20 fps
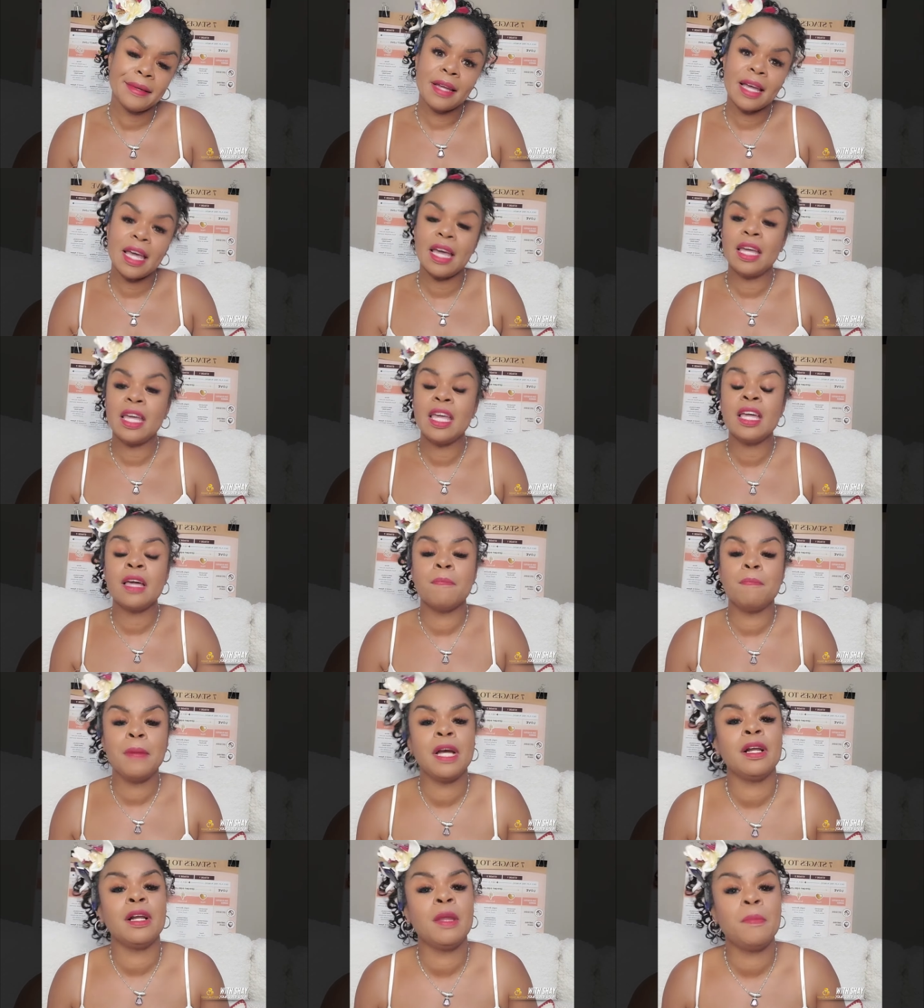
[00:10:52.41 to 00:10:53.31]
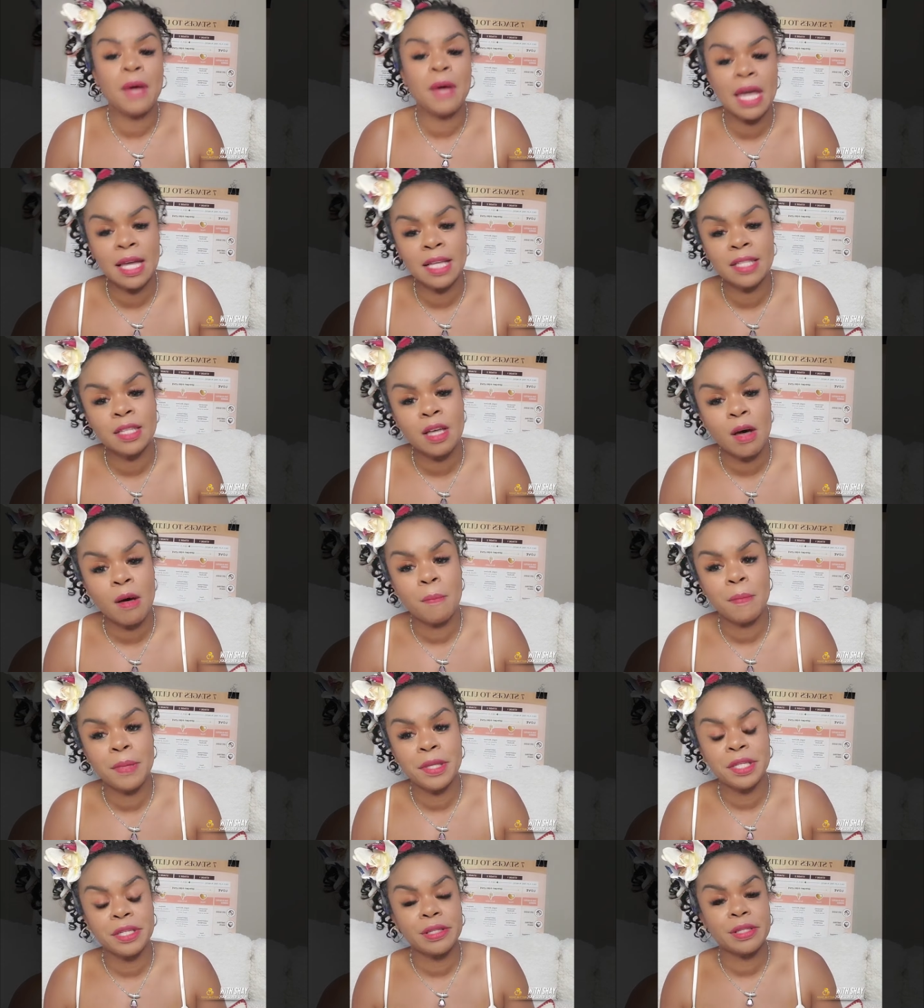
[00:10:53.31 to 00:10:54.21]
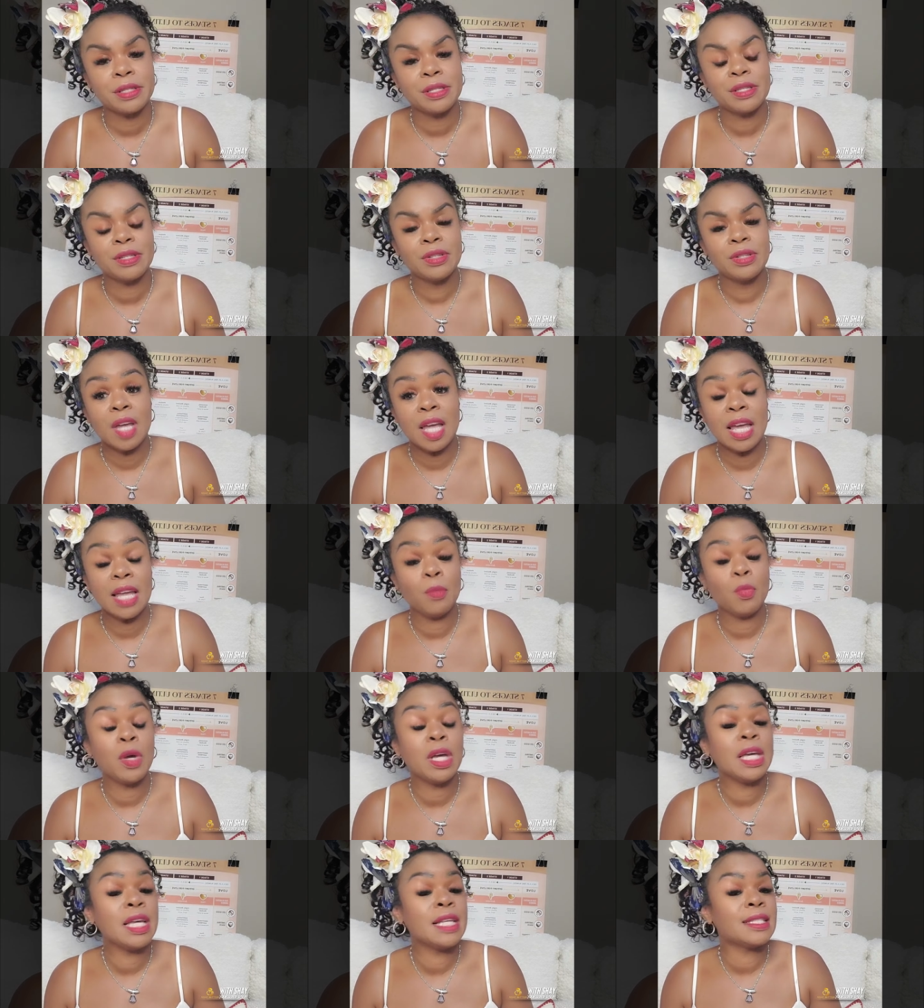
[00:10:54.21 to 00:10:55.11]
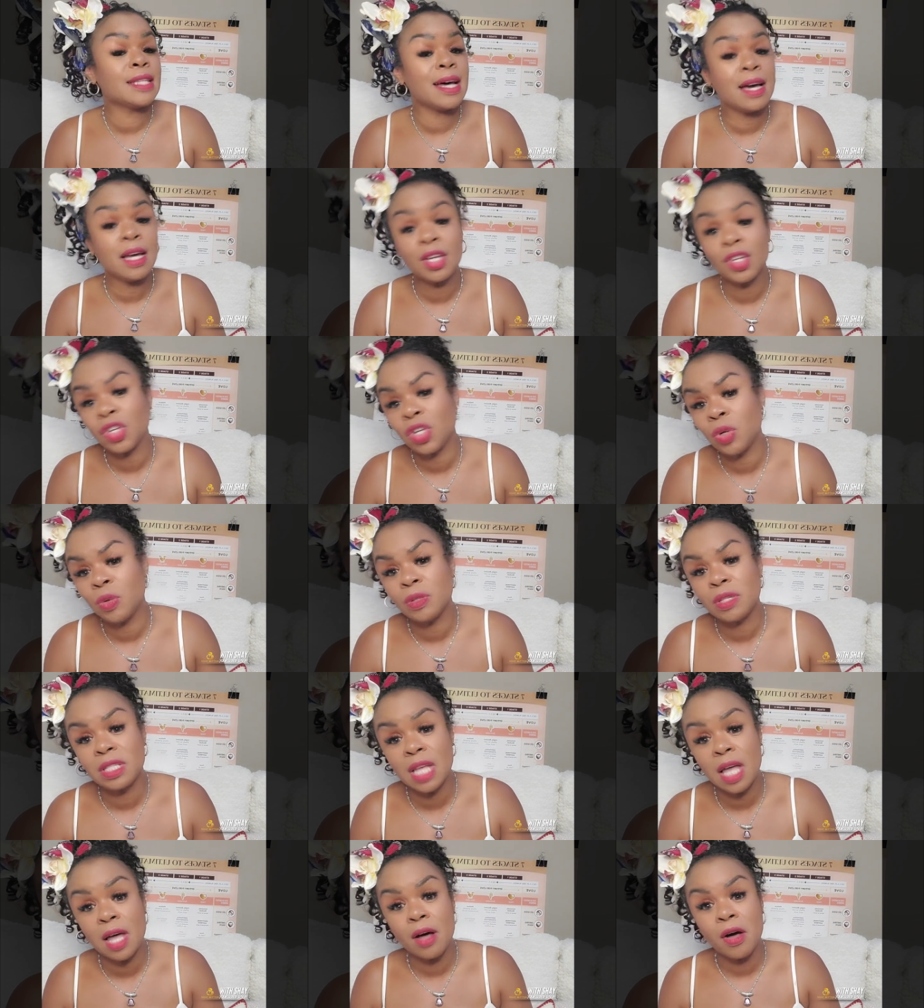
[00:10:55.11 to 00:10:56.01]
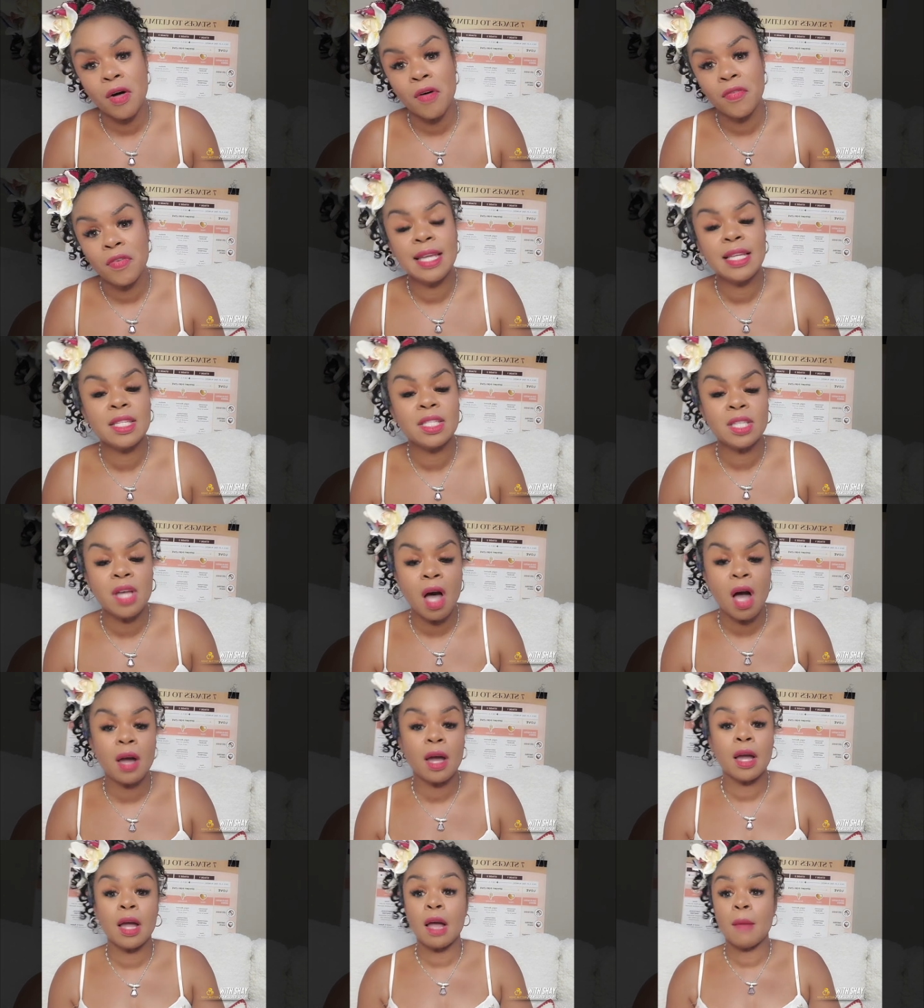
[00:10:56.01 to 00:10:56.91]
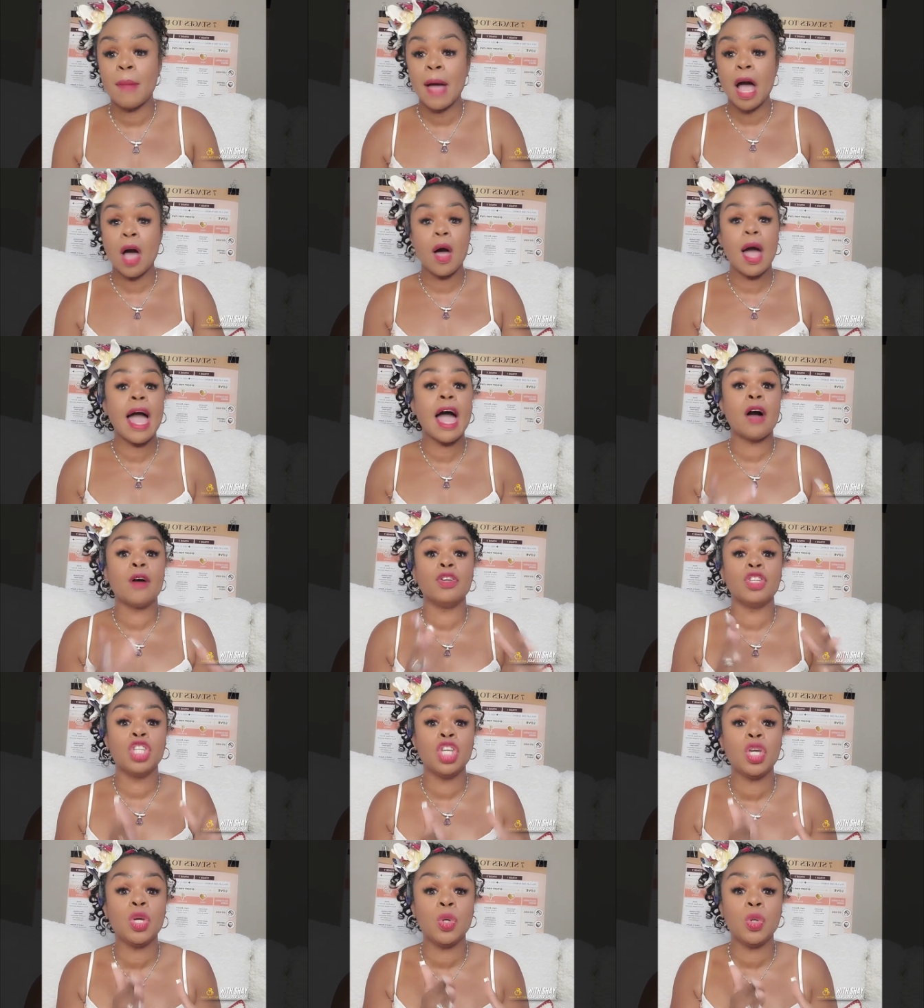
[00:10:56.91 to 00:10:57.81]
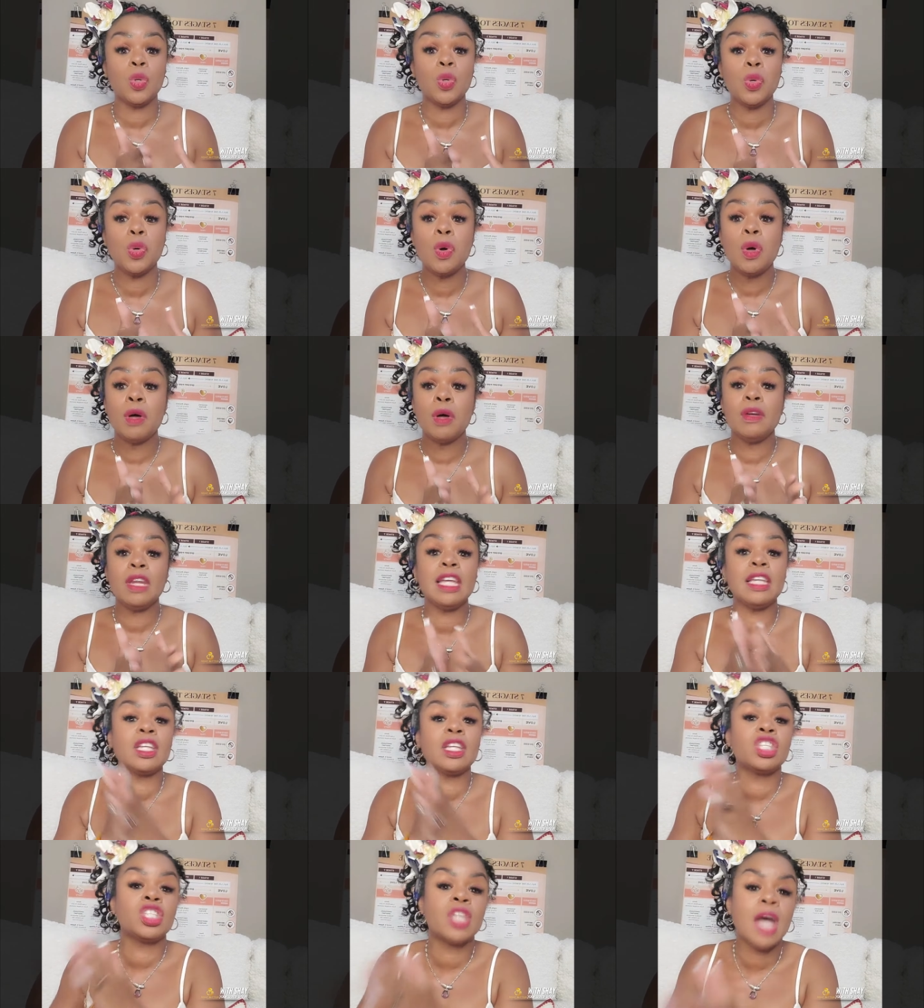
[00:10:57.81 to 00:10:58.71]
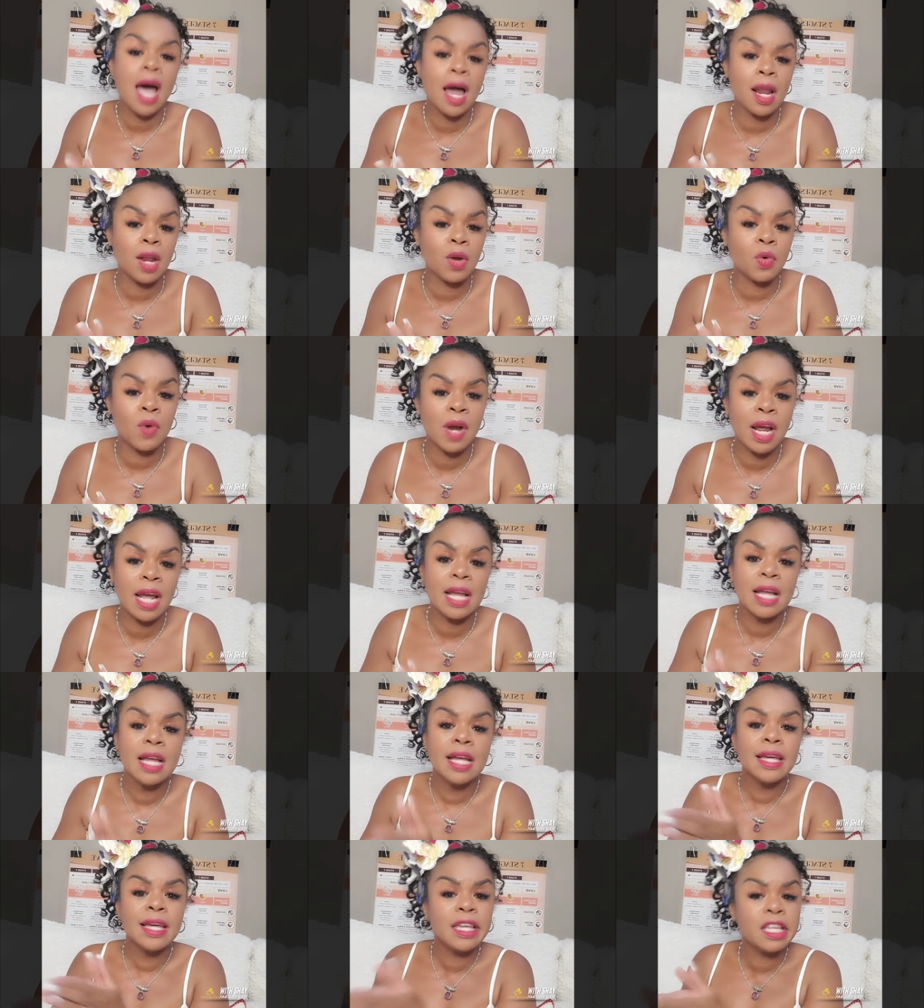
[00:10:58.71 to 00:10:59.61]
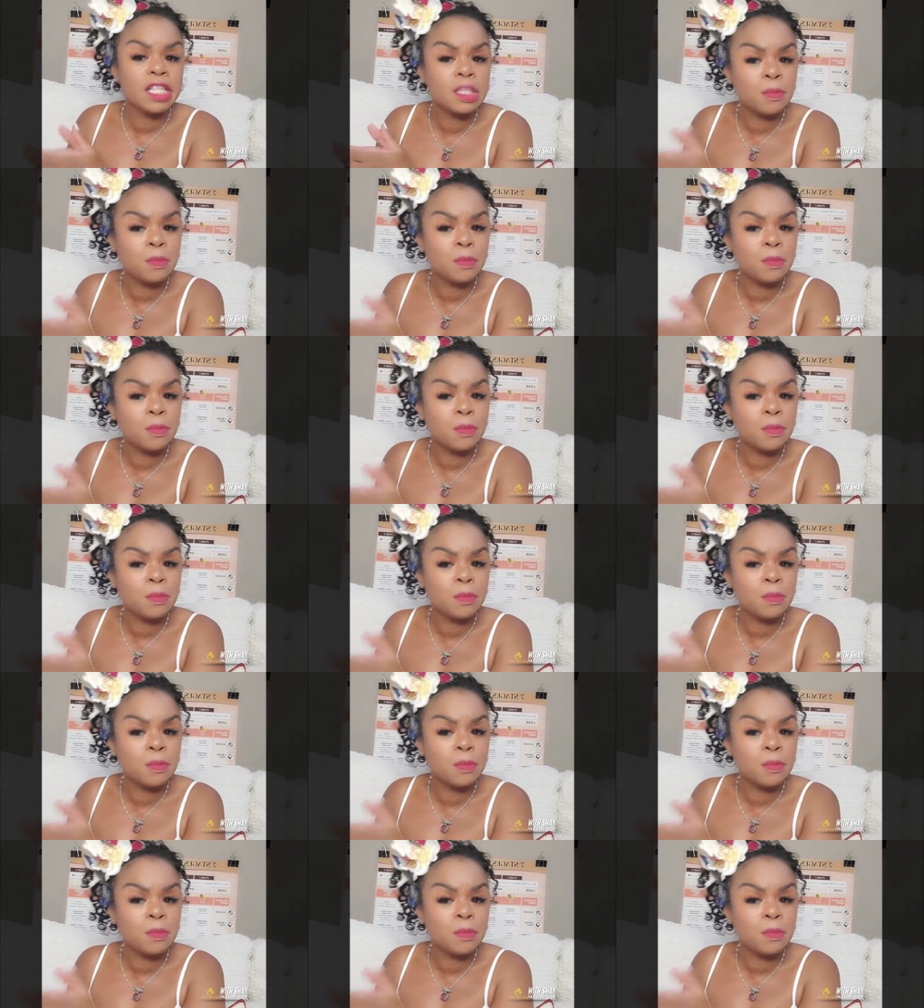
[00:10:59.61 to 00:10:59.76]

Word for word: And he can barely pay his own bills. And with his uncute self, he's talking about how you need to tolerate his